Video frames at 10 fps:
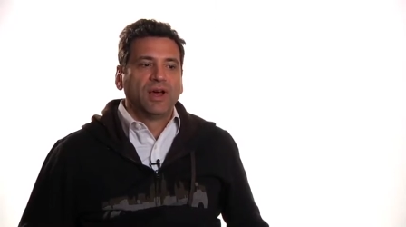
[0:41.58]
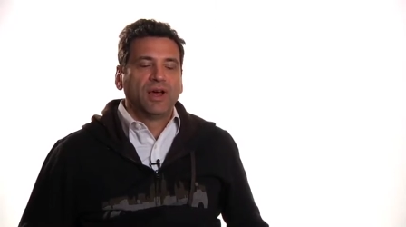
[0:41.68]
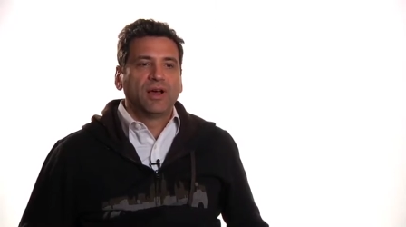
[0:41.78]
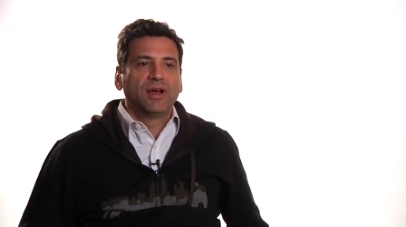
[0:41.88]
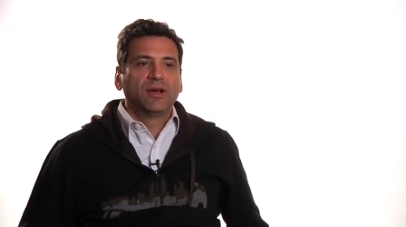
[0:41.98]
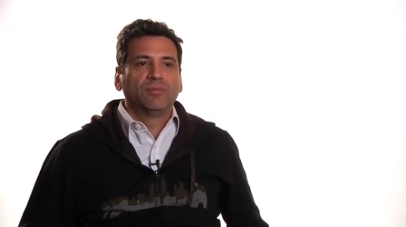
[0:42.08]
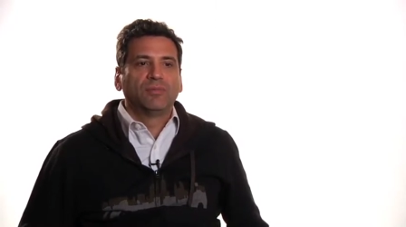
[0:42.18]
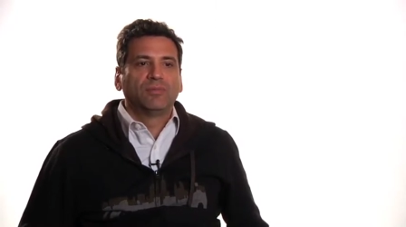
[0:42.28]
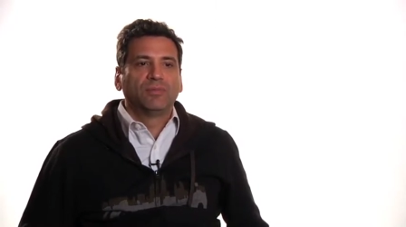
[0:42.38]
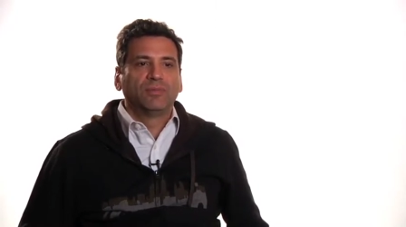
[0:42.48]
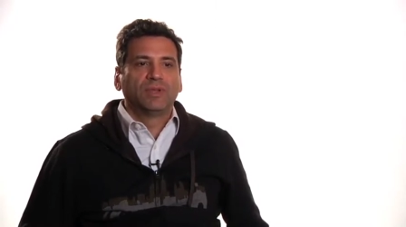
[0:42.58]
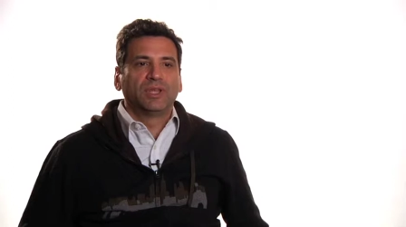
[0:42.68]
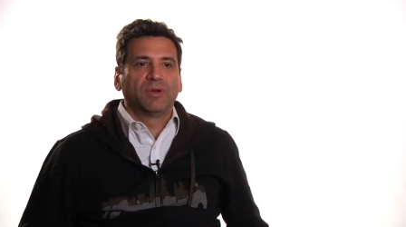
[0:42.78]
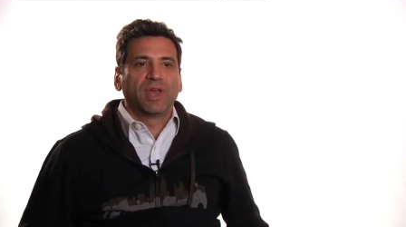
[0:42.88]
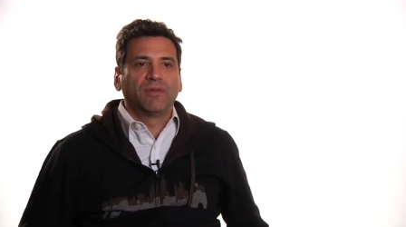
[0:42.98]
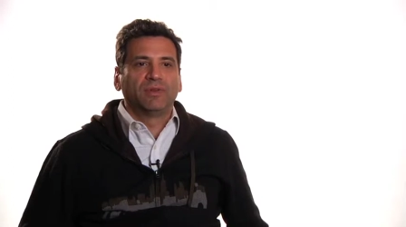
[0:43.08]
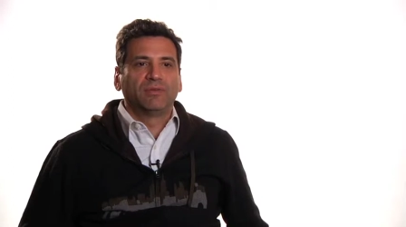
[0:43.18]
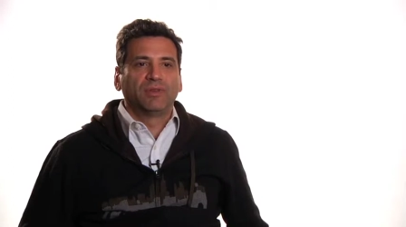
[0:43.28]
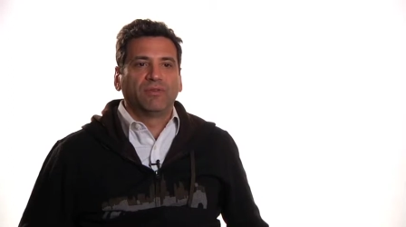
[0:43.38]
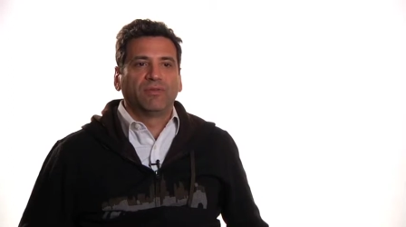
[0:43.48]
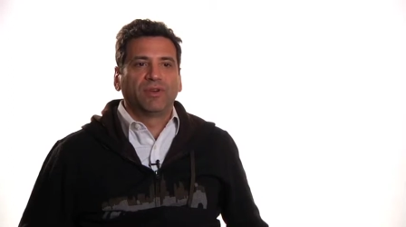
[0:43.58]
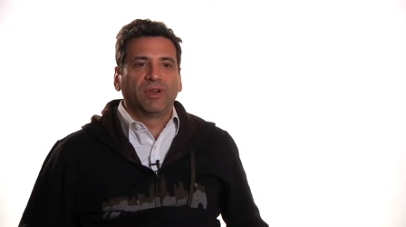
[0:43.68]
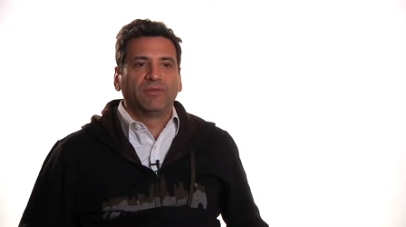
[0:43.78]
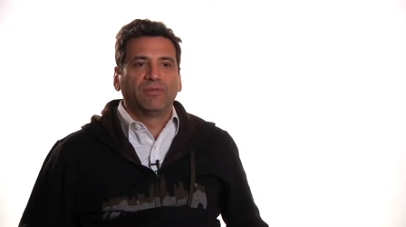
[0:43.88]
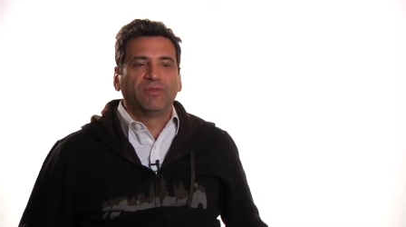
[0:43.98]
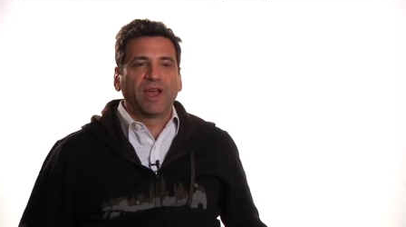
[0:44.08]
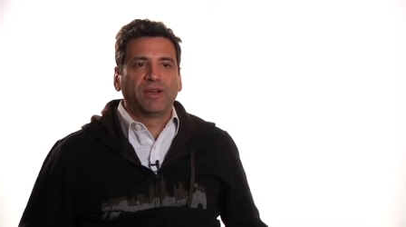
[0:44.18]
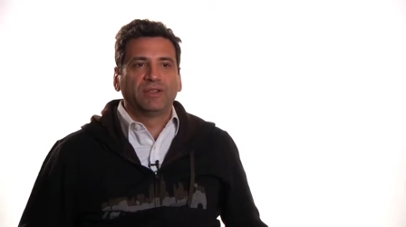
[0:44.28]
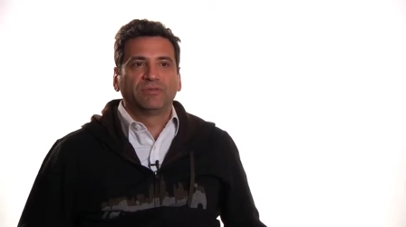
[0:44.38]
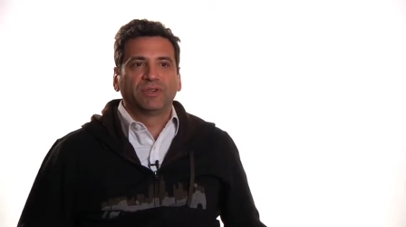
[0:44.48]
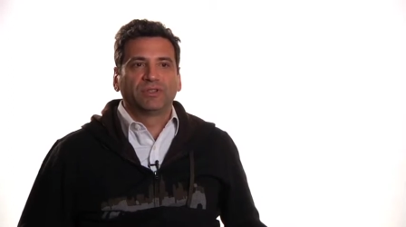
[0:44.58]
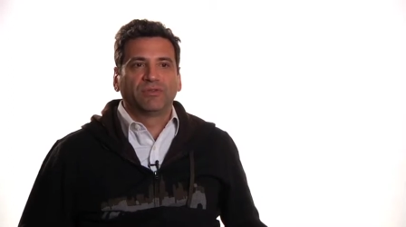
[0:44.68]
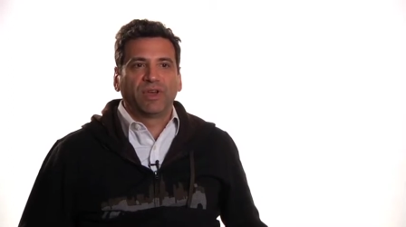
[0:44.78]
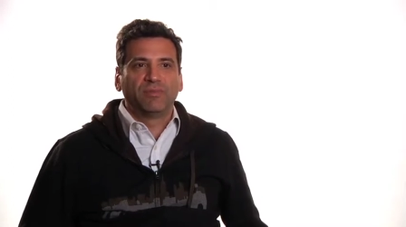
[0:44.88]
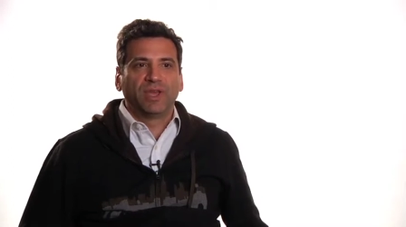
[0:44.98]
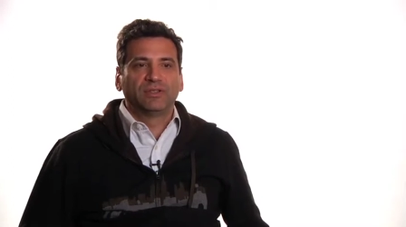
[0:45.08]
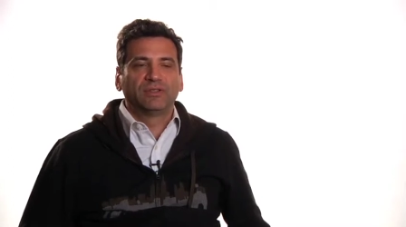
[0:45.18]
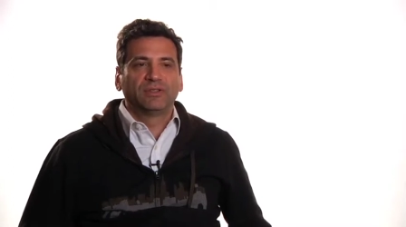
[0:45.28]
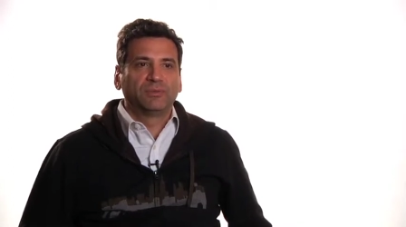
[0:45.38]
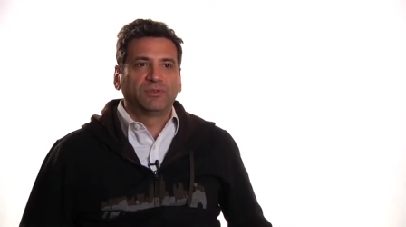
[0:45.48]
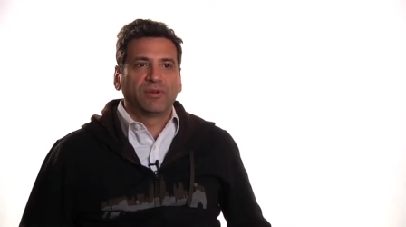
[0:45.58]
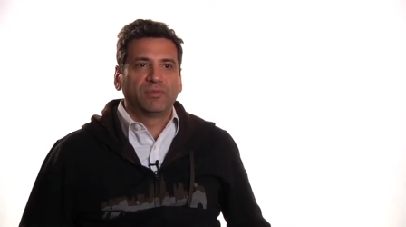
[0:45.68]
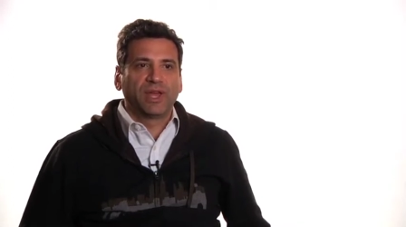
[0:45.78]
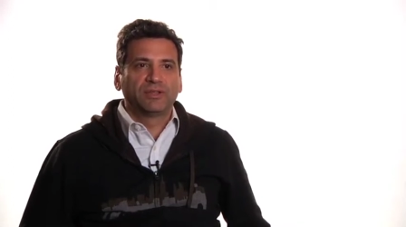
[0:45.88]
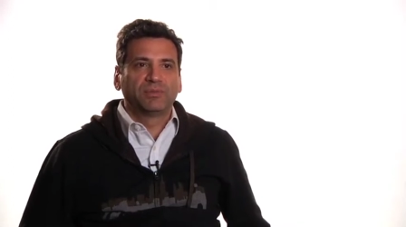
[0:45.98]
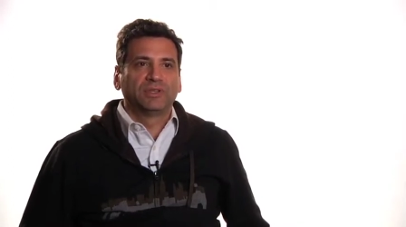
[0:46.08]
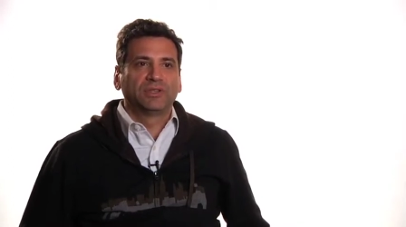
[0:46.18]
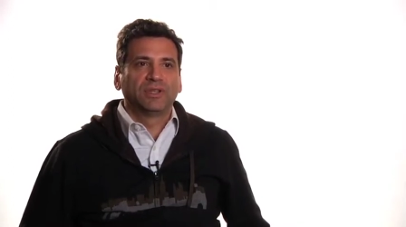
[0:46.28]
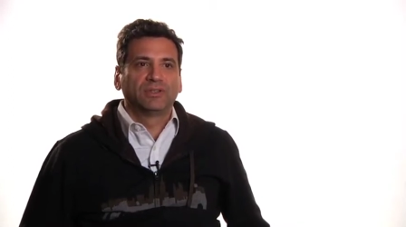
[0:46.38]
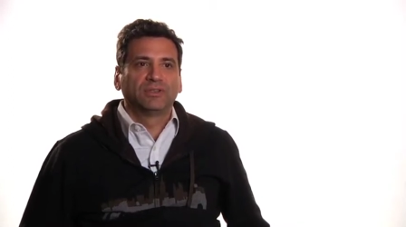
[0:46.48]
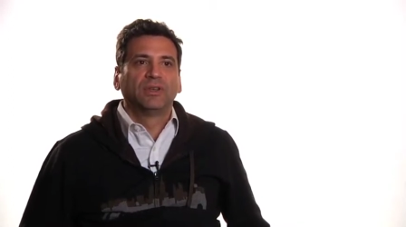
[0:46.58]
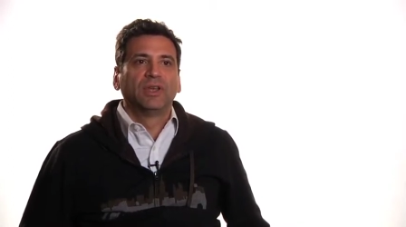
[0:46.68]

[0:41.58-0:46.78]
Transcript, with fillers: Um, you know, we have a you know a very varied diversified base in terms of our blanks business,